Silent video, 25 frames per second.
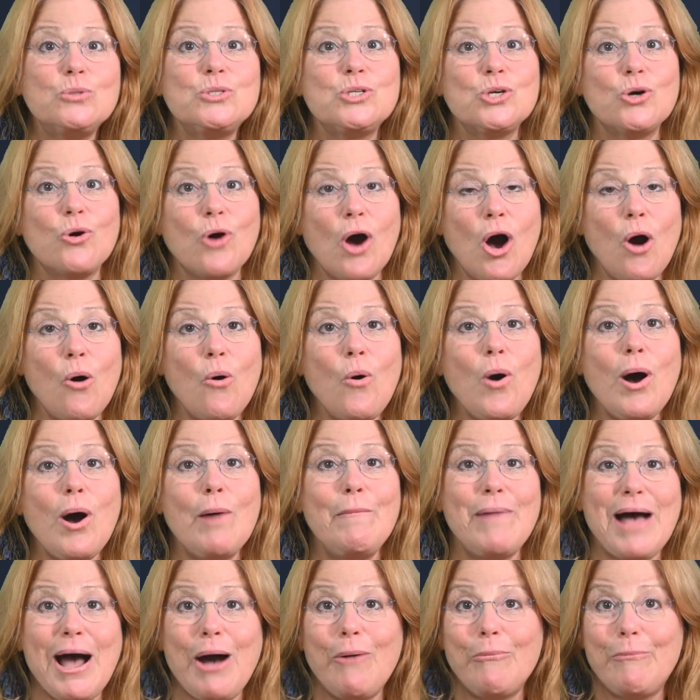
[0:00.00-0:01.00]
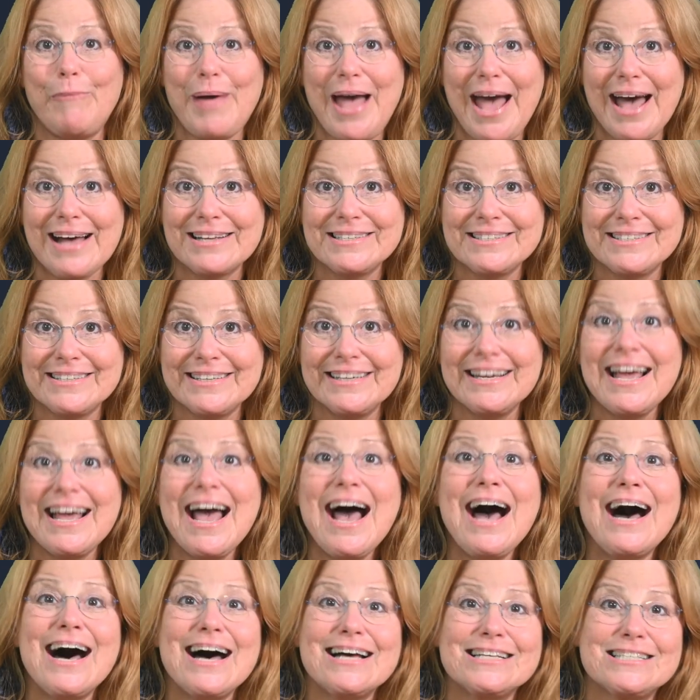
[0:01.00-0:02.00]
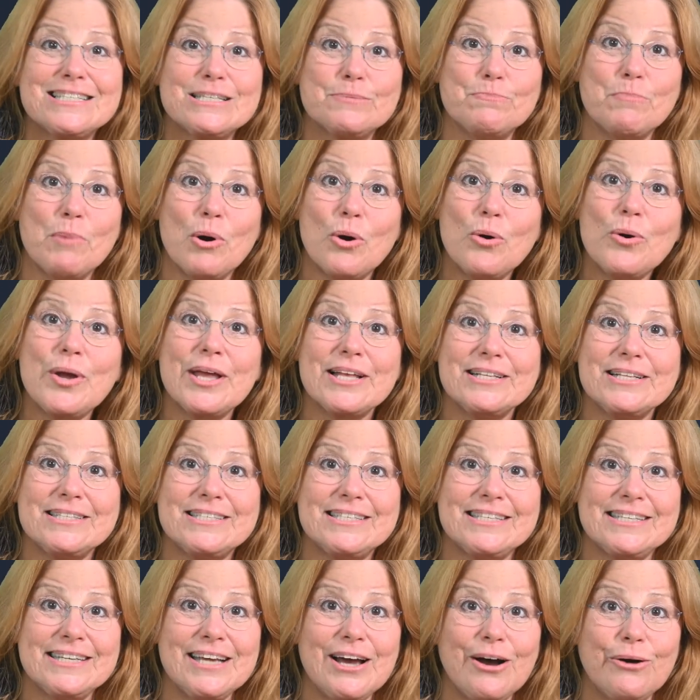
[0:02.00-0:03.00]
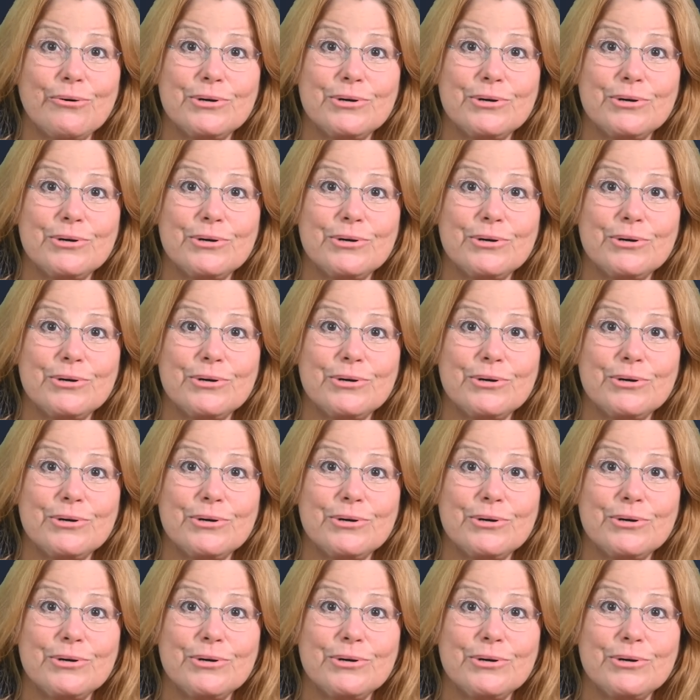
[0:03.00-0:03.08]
to go about passing a smoke and CO